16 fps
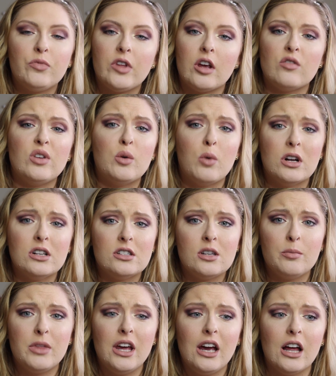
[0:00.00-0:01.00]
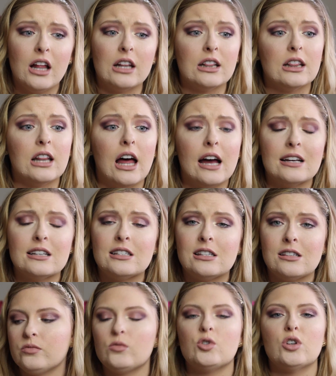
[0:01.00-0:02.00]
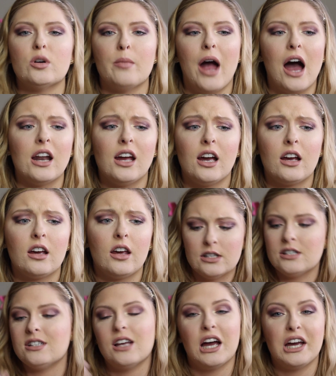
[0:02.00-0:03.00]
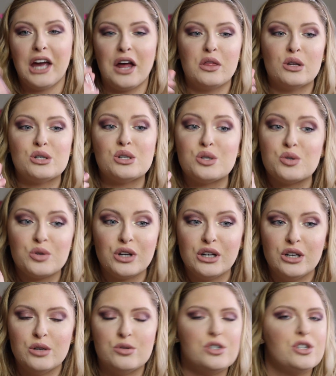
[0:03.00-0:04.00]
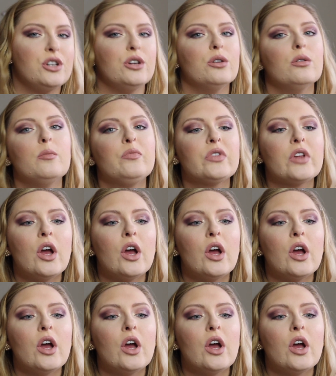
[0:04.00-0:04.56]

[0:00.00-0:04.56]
If you want something less dramatic, this is really new too.